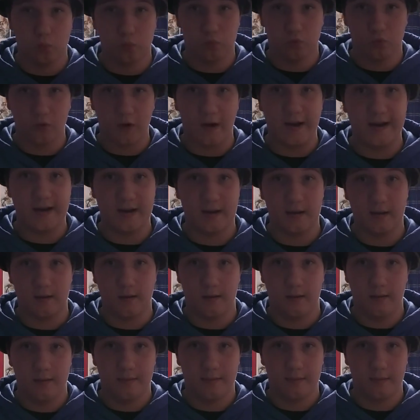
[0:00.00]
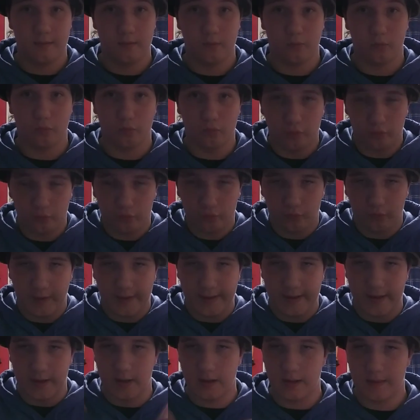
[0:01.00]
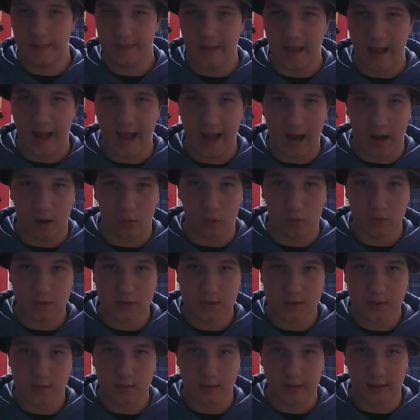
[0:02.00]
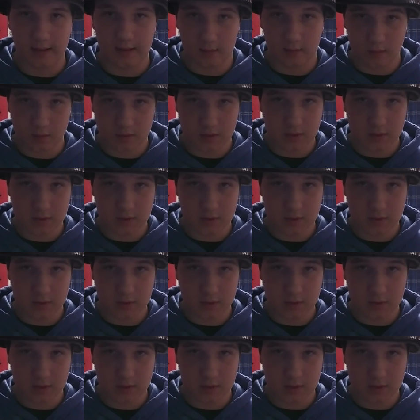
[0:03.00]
raided the house that he